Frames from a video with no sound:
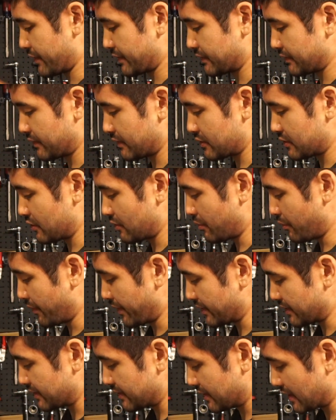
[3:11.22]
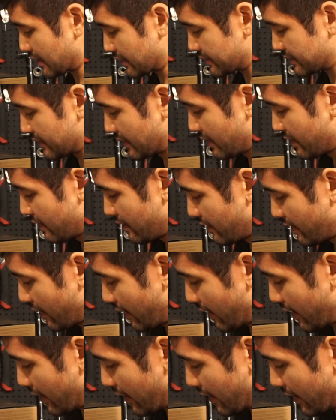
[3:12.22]
this is the 2.6,
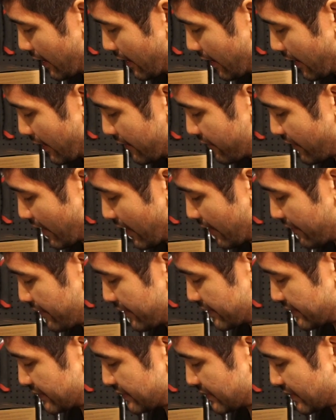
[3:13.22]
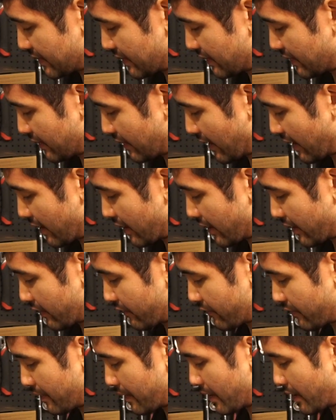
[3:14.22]
and I've had this sitting
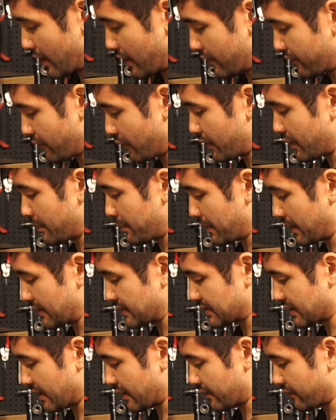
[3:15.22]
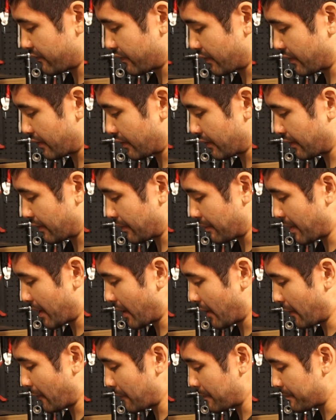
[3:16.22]
at 40 PSI for
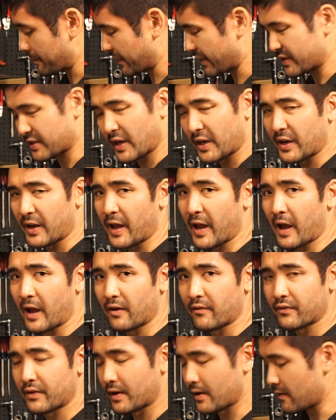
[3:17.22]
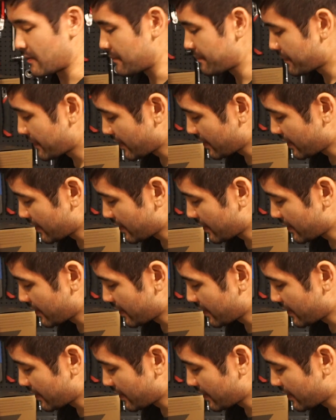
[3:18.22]
about a day and a half now,